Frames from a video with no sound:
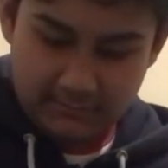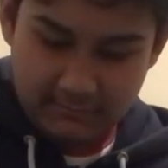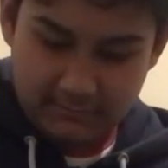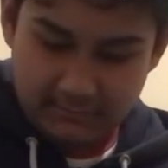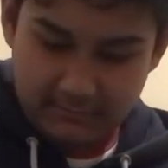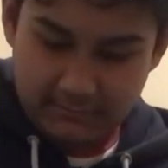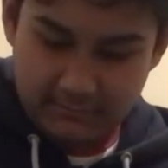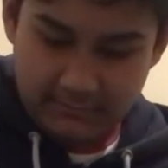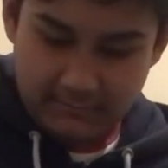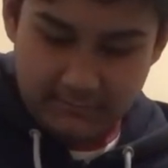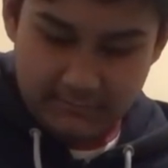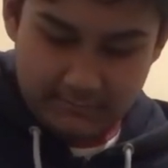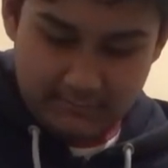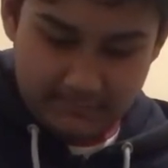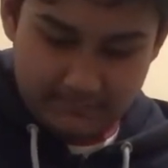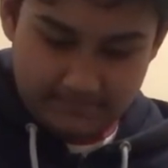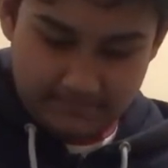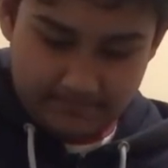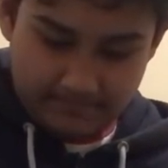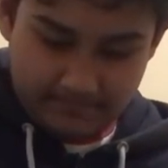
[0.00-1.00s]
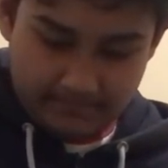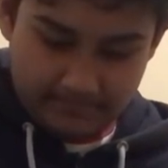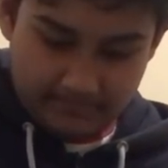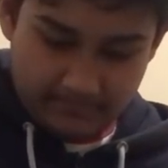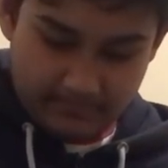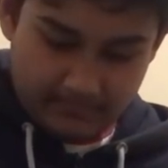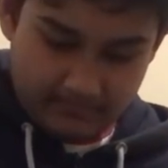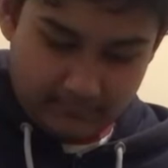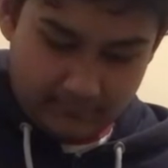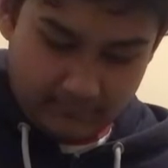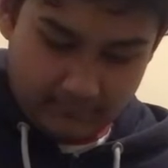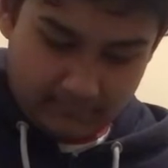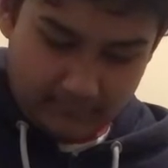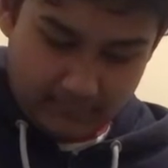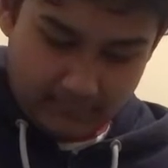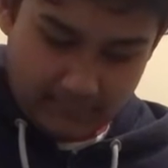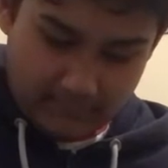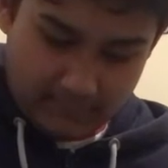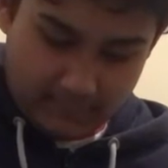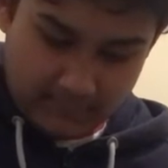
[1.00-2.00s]

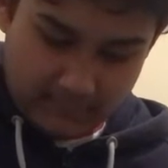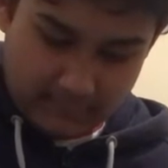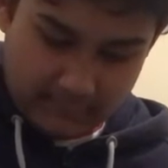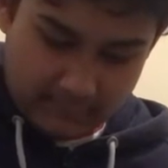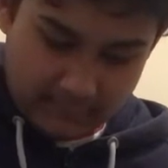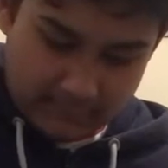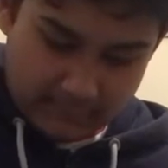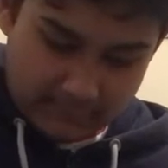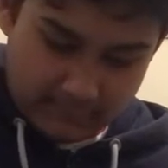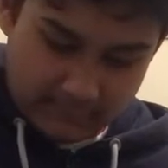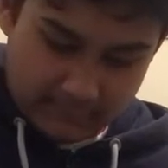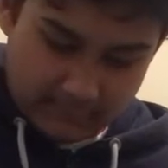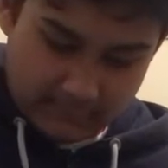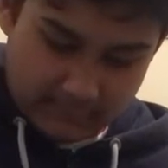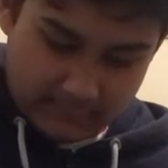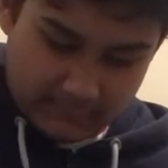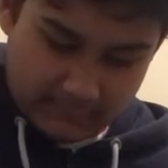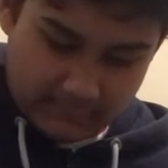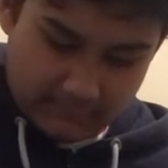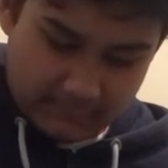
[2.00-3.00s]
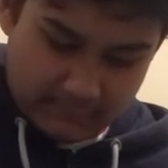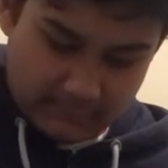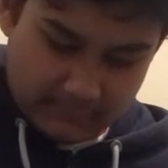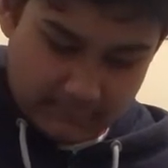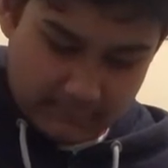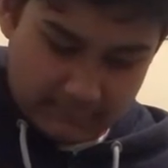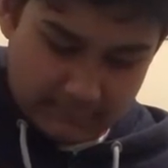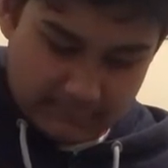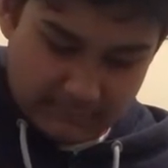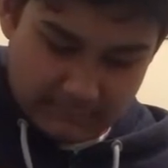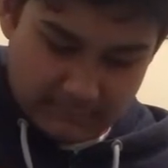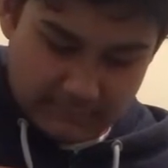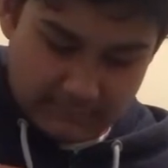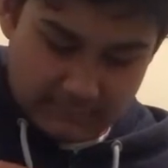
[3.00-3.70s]
Nothing is said.